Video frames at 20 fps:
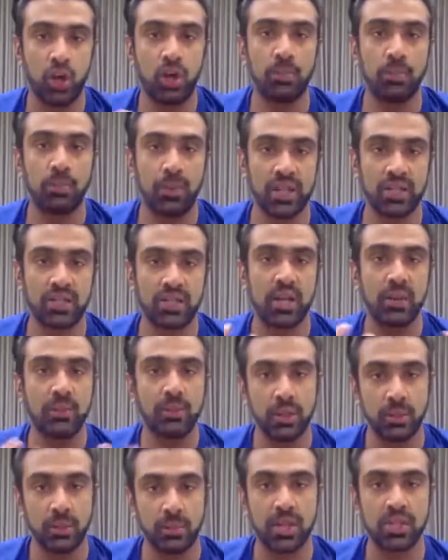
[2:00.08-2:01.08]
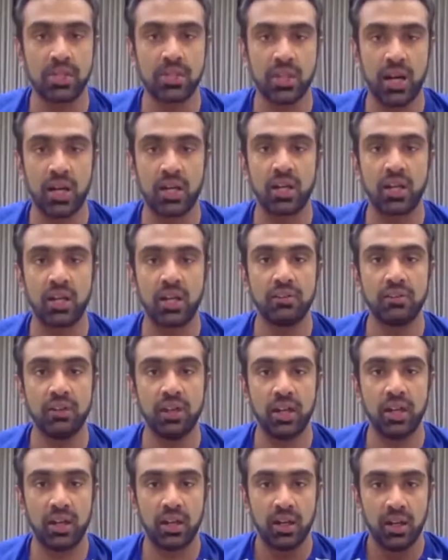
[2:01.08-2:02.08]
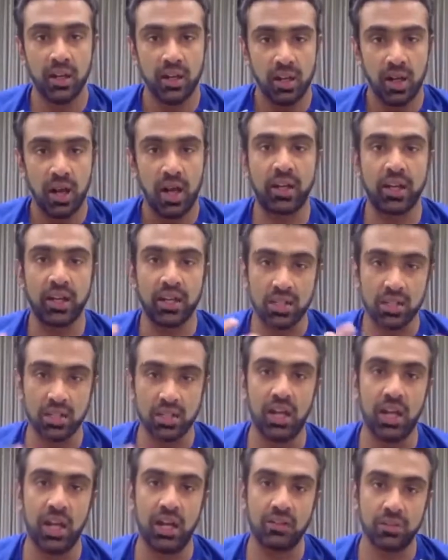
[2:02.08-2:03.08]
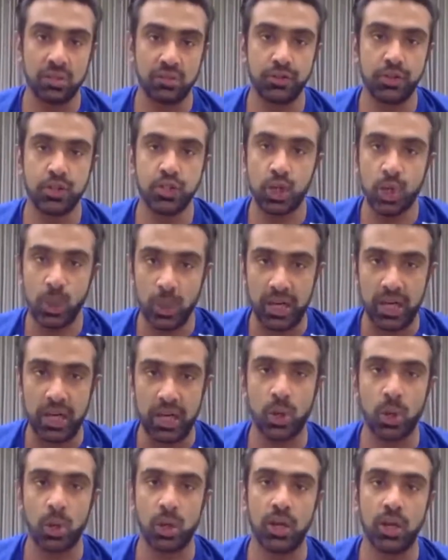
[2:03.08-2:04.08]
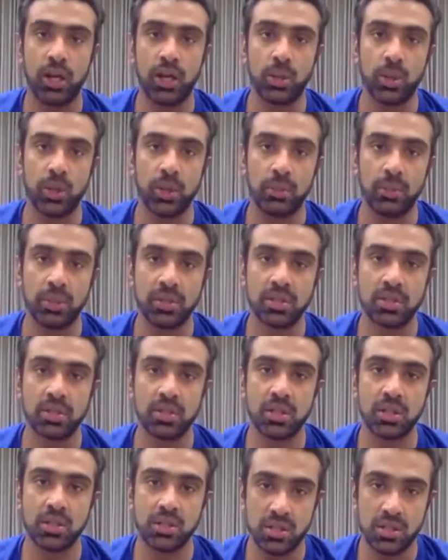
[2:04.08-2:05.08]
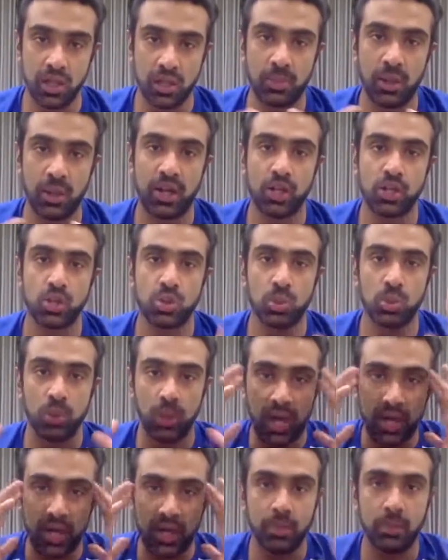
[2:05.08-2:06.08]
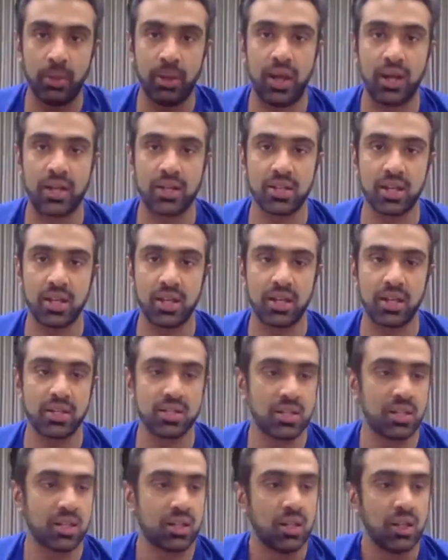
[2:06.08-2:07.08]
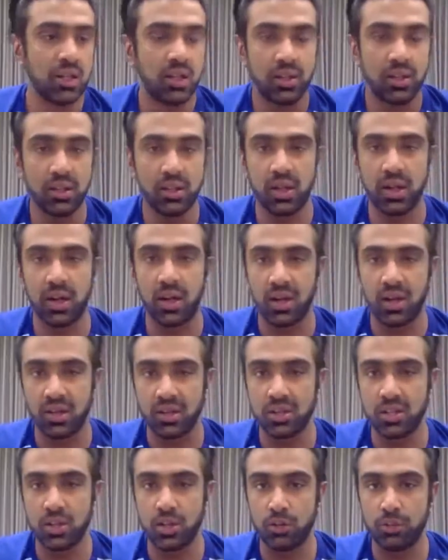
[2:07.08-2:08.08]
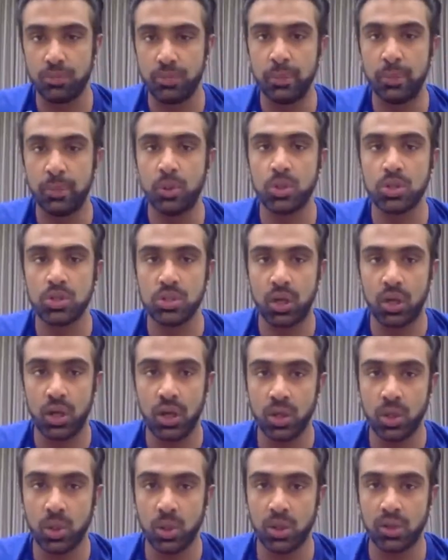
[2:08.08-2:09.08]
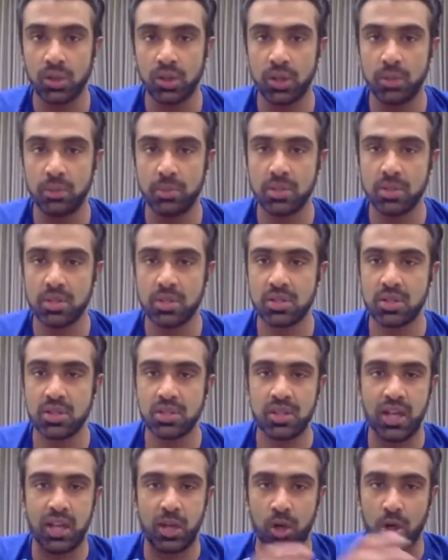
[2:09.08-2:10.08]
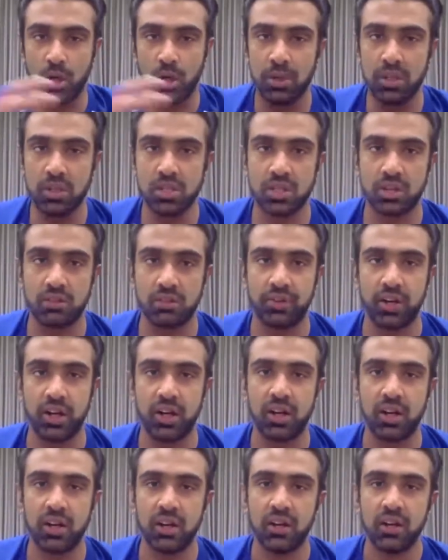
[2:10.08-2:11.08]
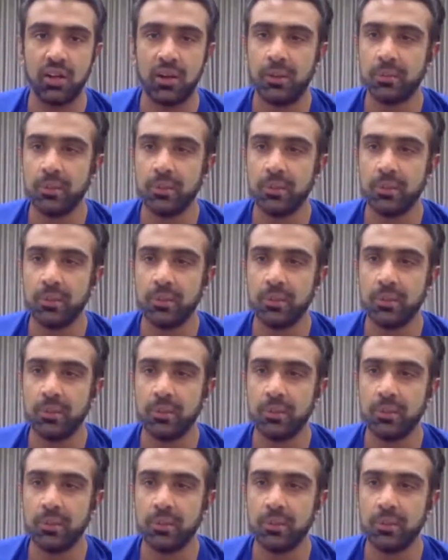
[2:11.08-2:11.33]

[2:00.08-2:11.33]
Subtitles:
we are all blessed. I'm in the blessed category where I can still have sufficient to eat on a day-to-day basis and still manage to handle my anxieties. Then there are another set of people who are struggling to run their businesses. The economy is suffering.